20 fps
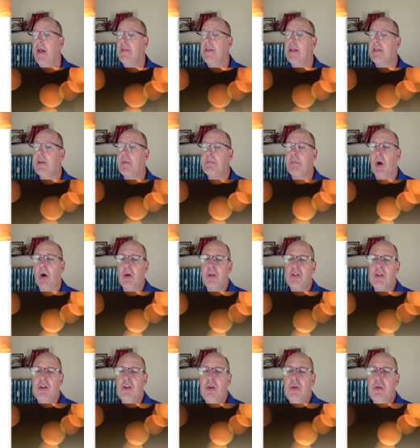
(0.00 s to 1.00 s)
that the
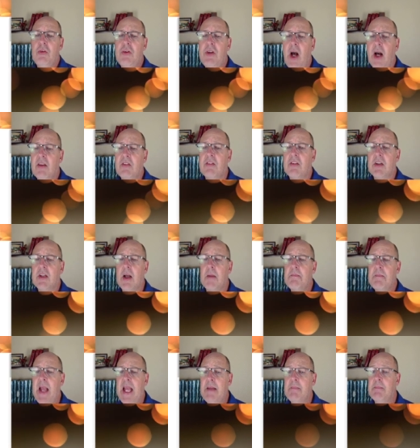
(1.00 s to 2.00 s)
person who does the
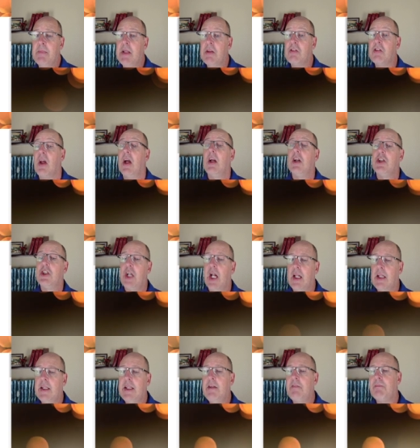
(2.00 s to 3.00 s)
commandments
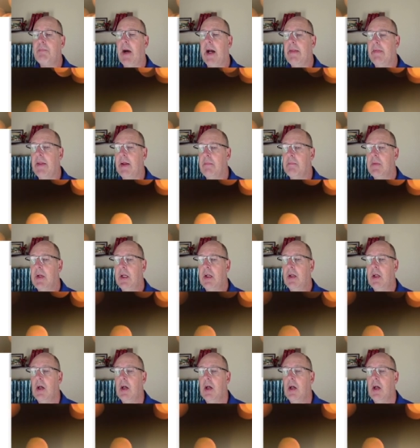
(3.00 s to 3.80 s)
shall live by them.